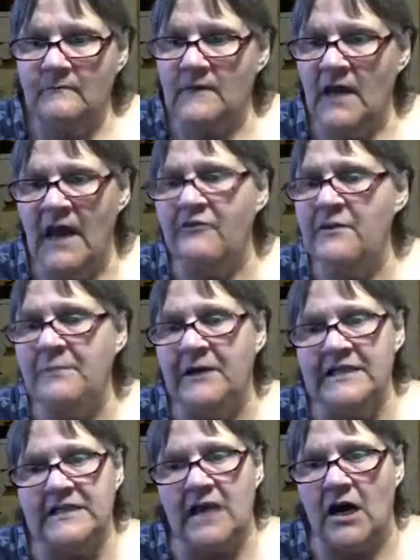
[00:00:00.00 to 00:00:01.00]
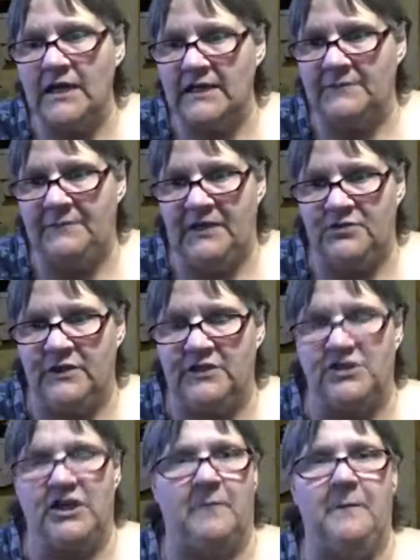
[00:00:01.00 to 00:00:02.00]
Everybody's got it, Patriot
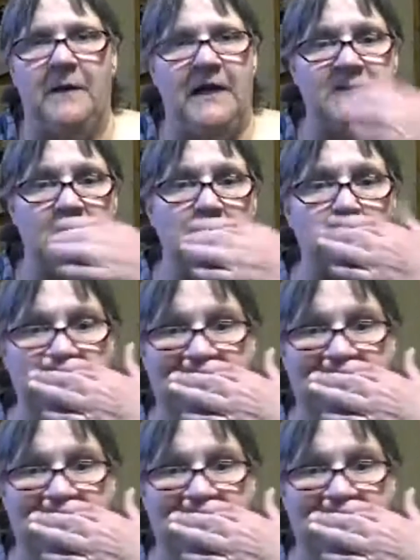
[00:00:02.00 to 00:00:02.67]
Chick. But I don't